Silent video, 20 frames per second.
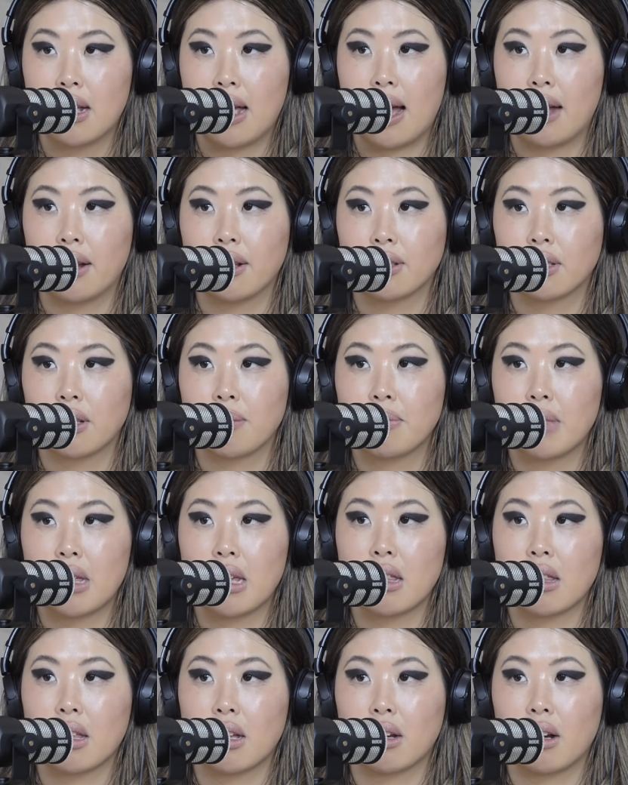And it's
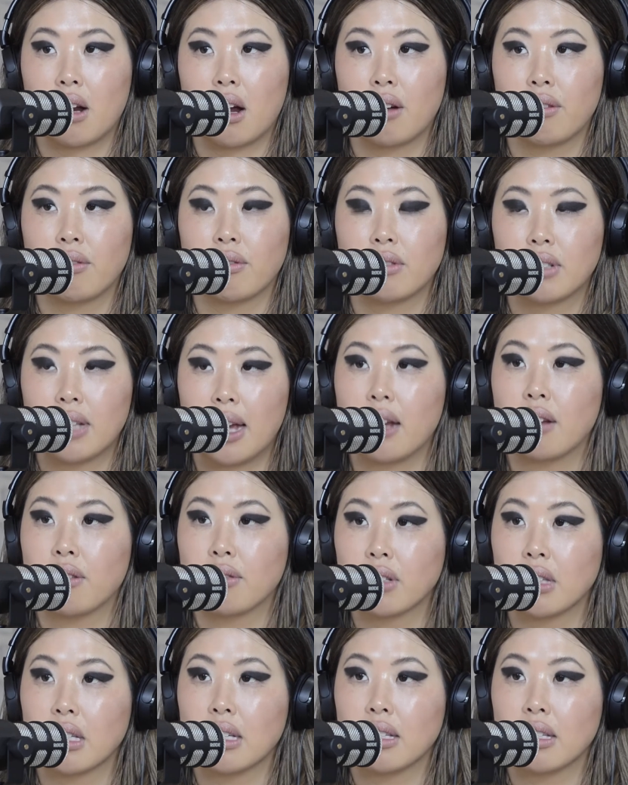something that I take really